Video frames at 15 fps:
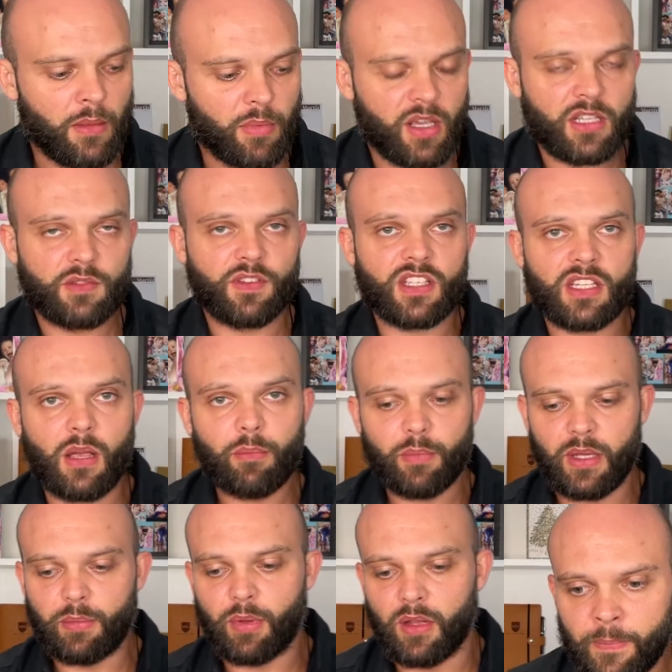Because for some
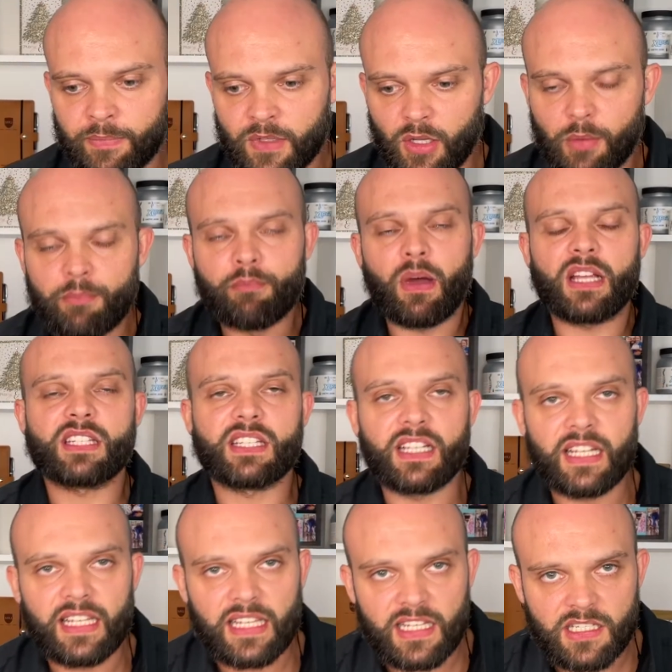people, you know,
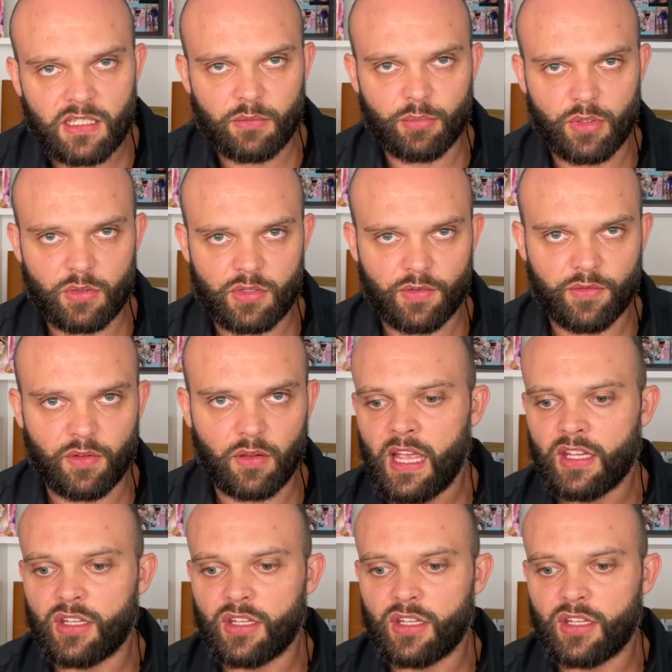muscly isn't beautiful.